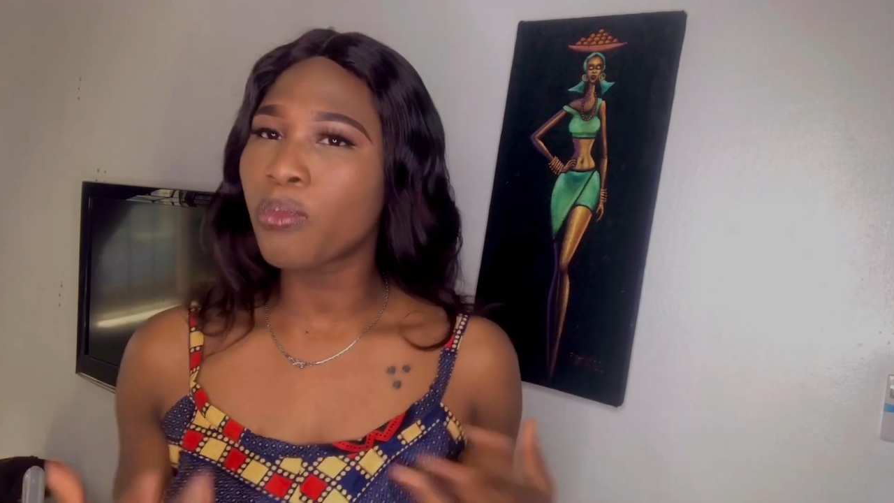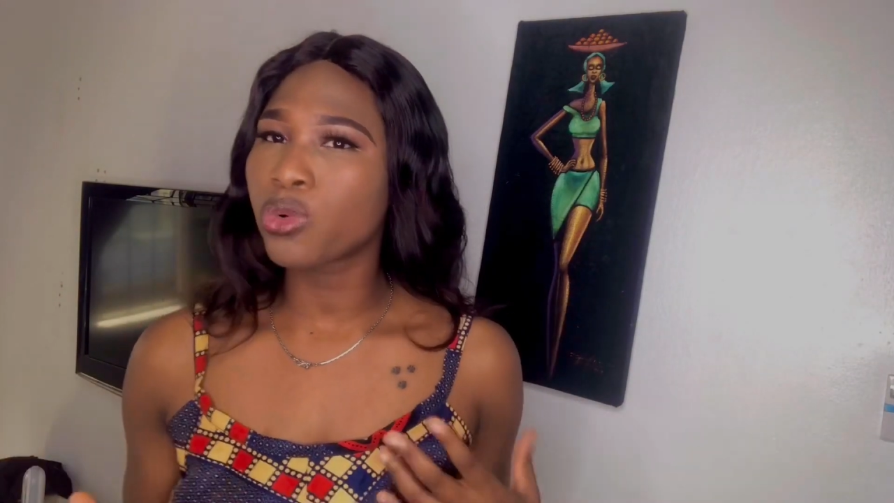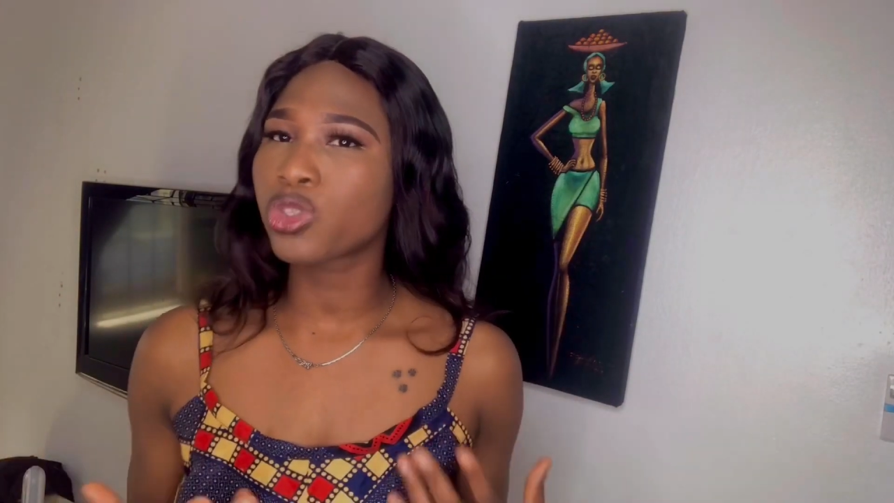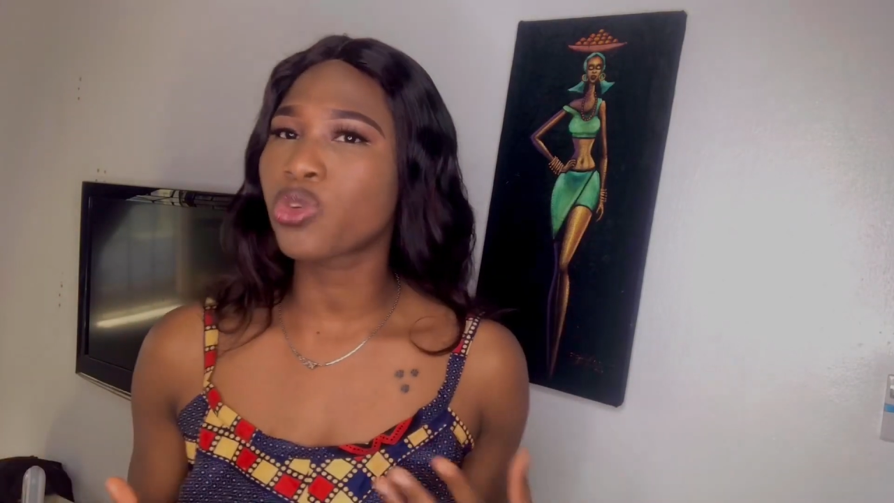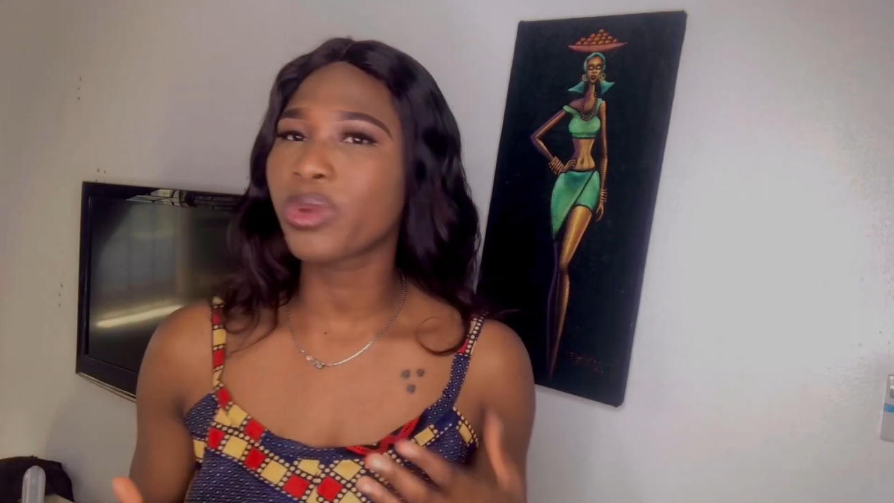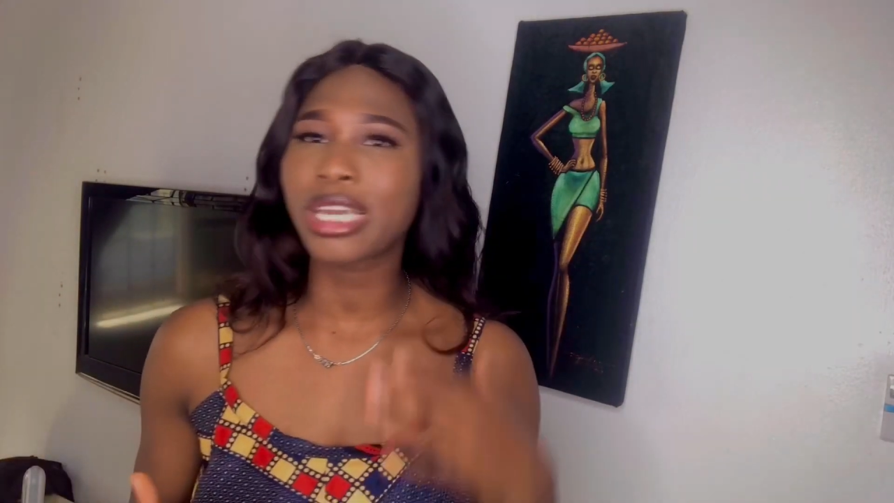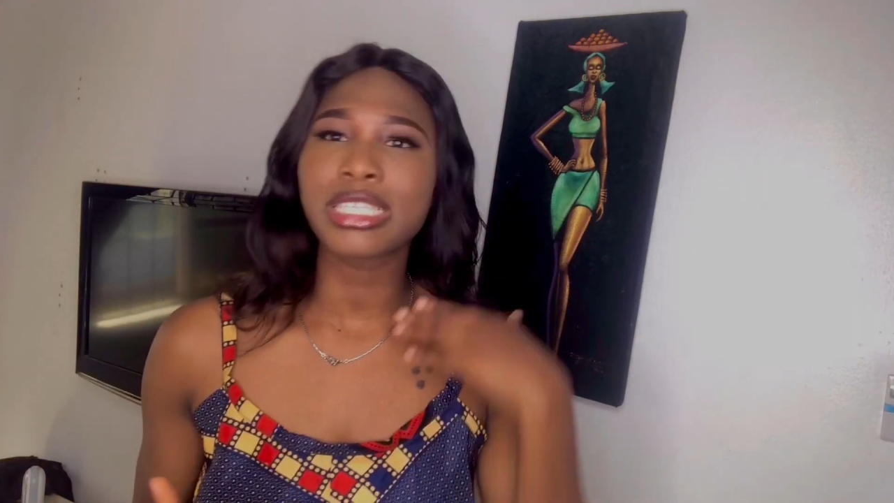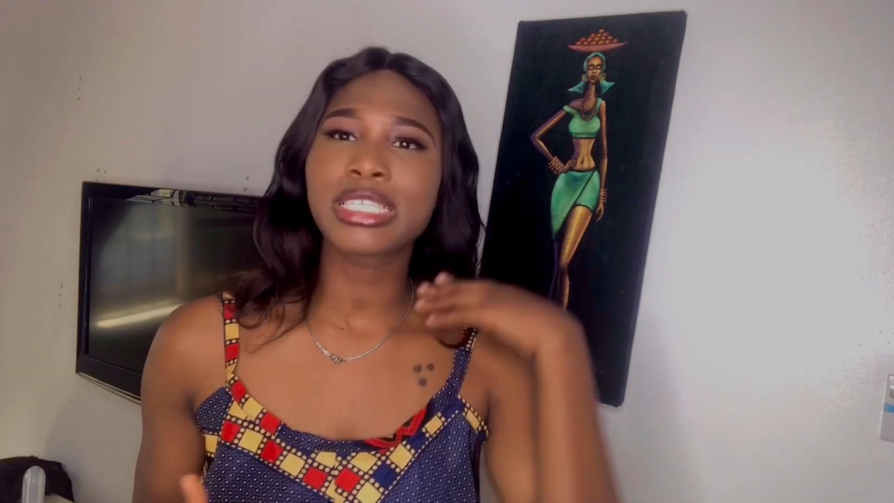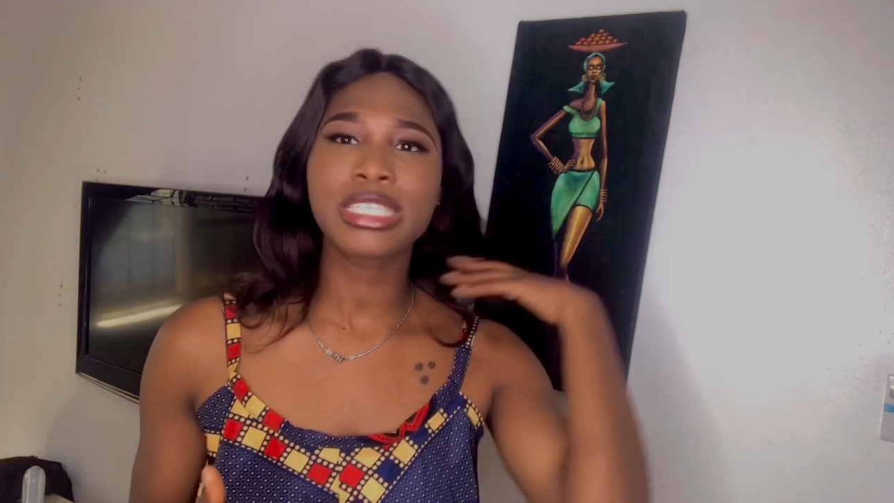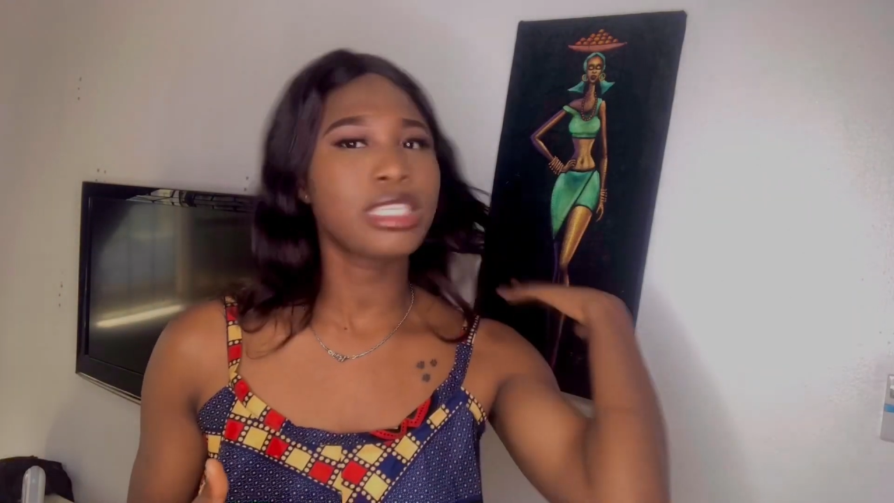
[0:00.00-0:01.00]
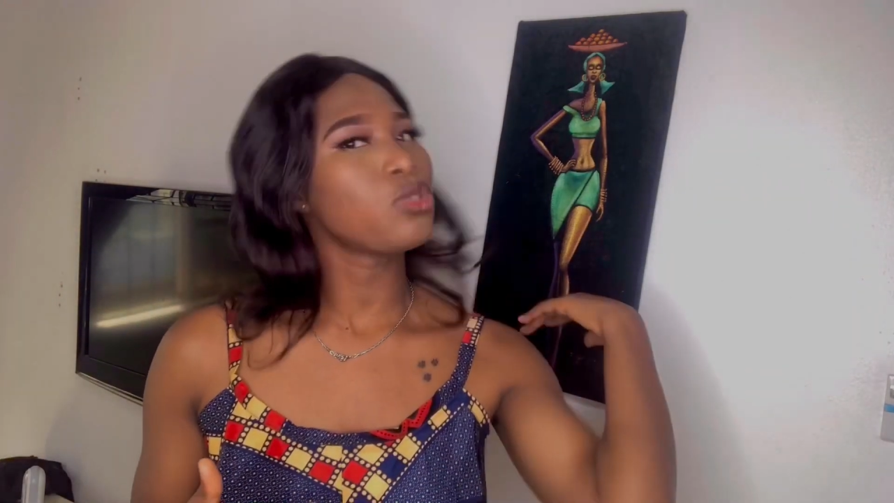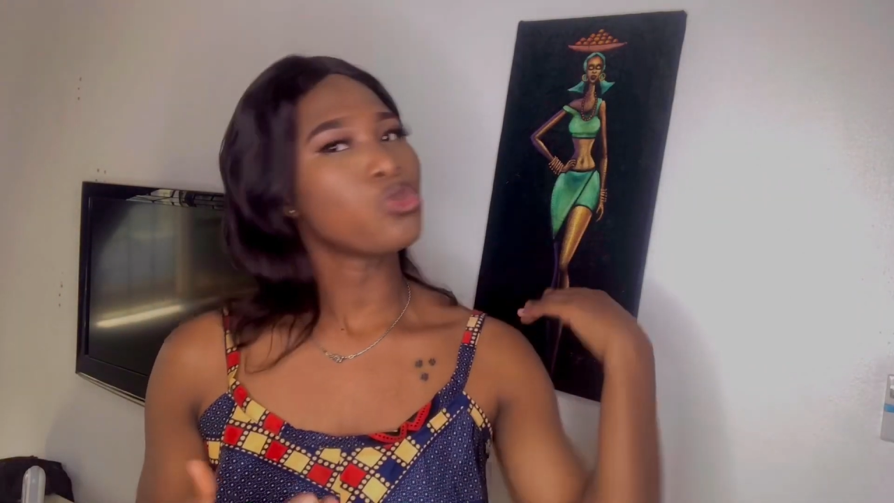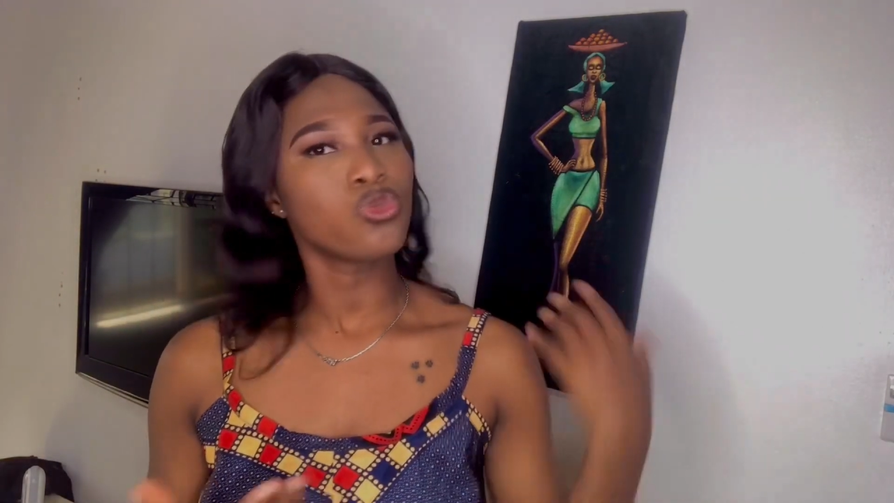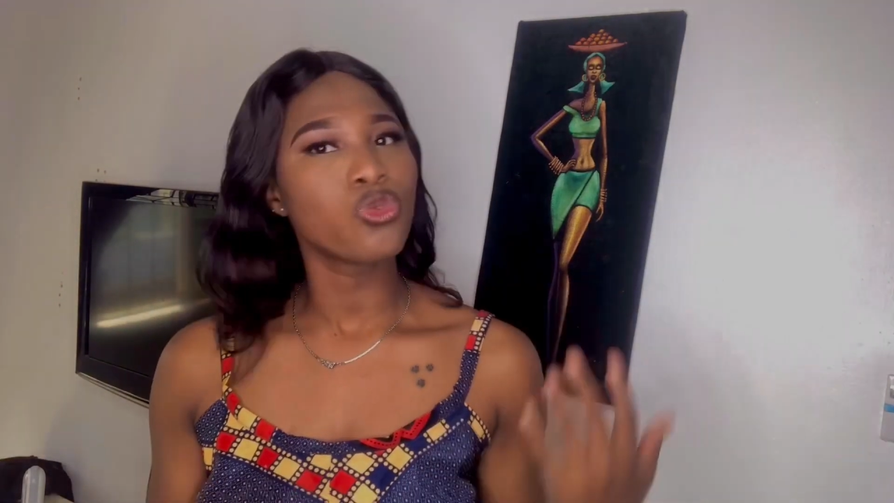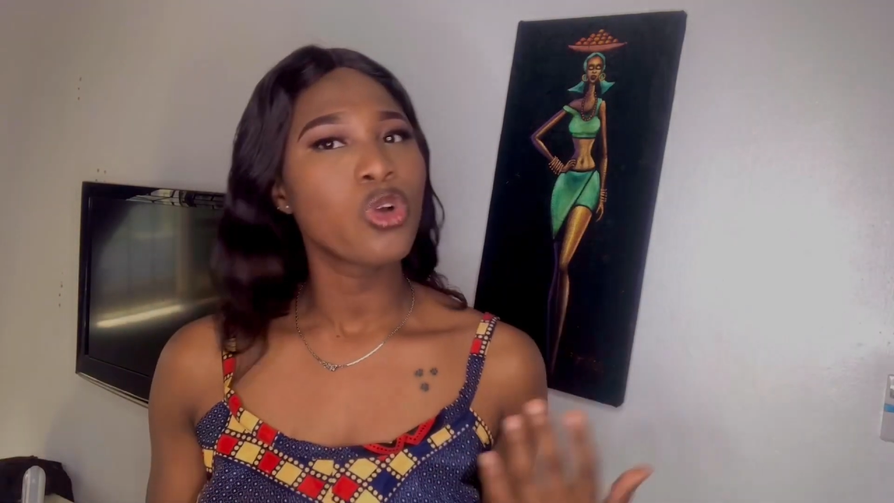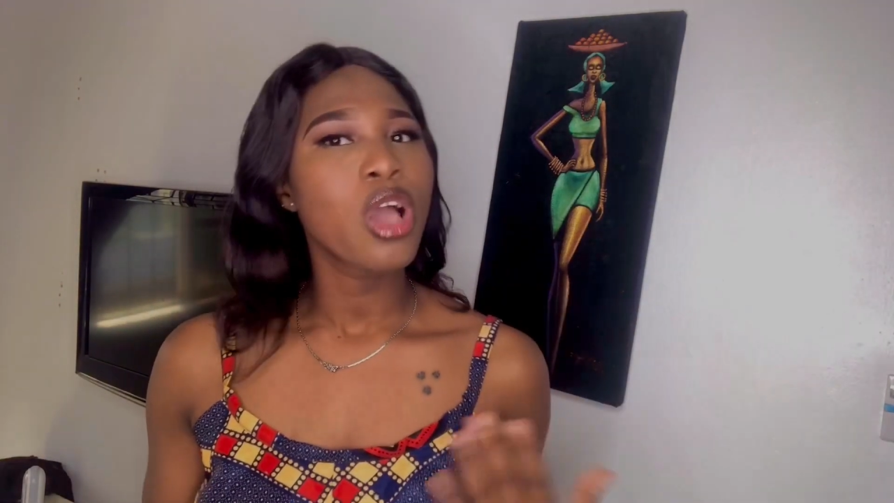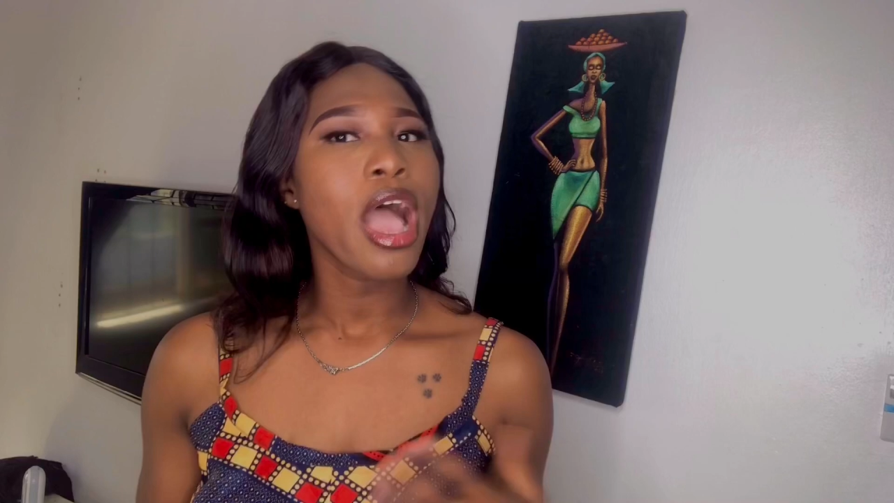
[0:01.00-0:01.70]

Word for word: more so we can see you